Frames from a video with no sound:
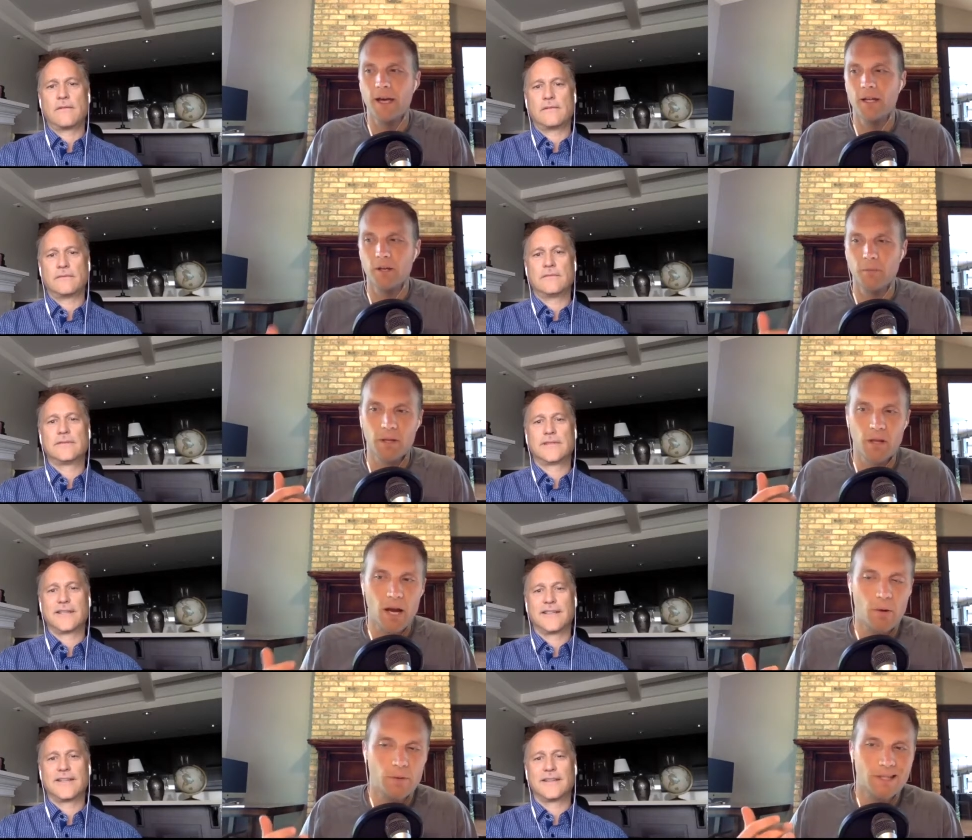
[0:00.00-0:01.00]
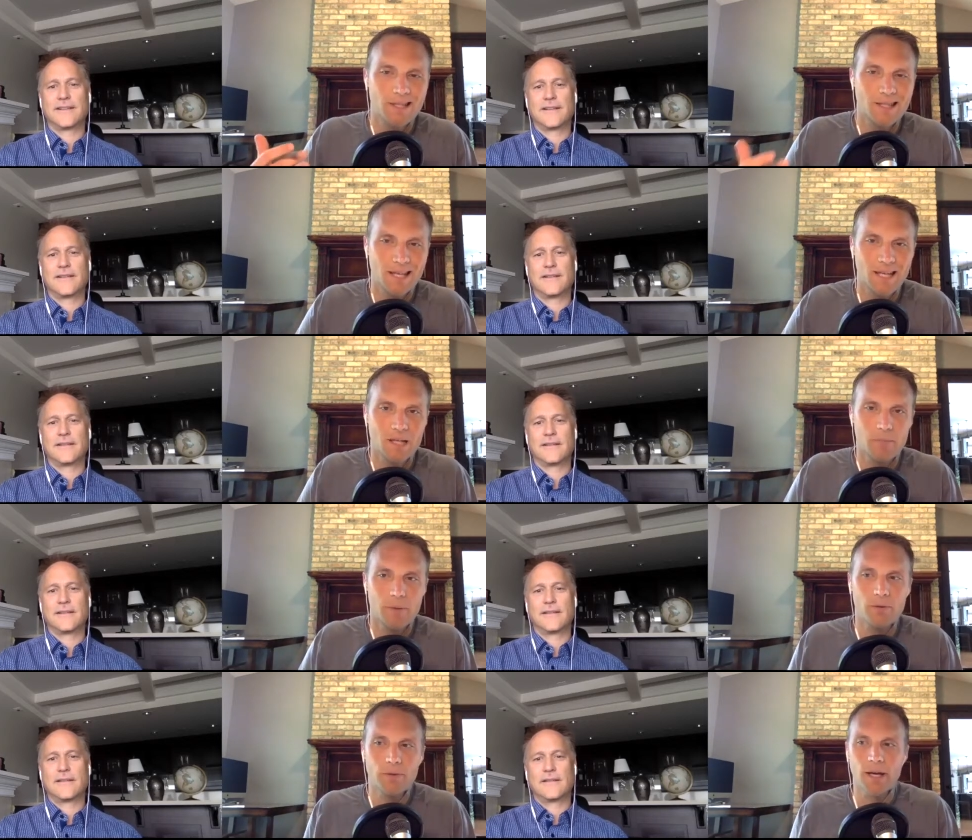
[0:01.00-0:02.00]
Speaker 1: and to be always thinking
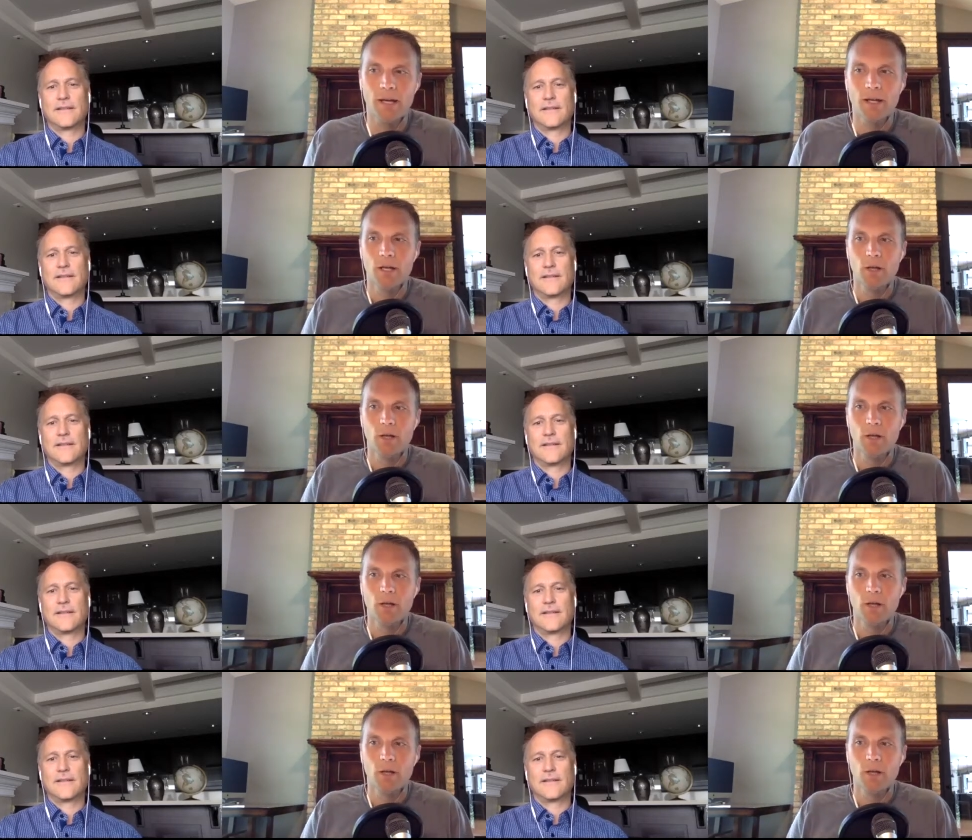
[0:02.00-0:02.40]
about that,